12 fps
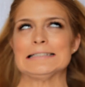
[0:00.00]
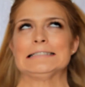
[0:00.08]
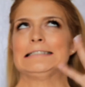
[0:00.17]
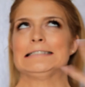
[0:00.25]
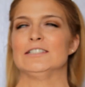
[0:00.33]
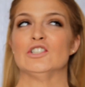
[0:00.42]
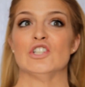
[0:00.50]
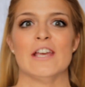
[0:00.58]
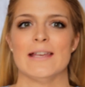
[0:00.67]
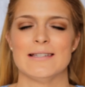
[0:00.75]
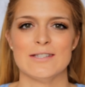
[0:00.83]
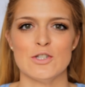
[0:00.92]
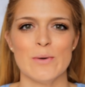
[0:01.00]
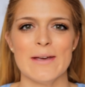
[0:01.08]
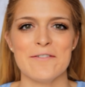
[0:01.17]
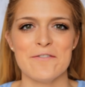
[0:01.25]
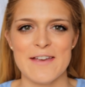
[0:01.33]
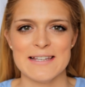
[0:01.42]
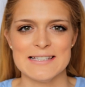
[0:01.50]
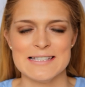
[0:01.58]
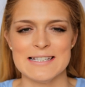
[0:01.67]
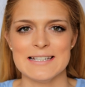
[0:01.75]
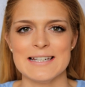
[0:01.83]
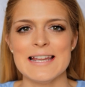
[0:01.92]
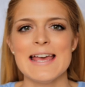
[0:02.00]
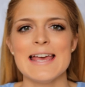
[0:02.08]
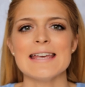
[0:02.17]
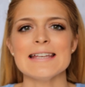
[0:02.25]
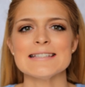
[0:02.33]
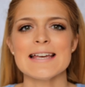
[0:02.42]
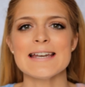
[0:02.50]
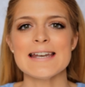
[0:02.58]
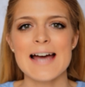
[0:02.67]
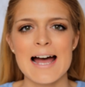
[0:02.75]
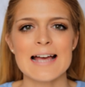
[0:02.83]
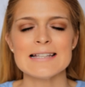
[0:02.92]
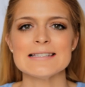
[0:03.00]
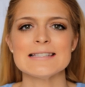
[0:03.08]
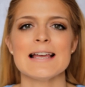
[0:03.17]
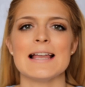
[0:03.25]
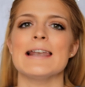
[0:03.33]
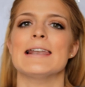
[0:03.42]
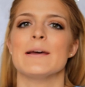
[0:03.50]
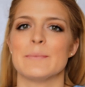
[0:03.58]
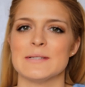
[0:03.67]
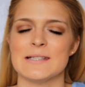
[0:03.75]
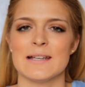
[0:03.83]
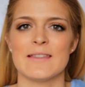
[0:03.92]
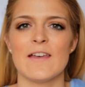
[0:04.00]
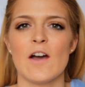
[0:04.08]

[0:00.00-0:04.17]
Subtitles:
suggest you invest in is a nice lipstick.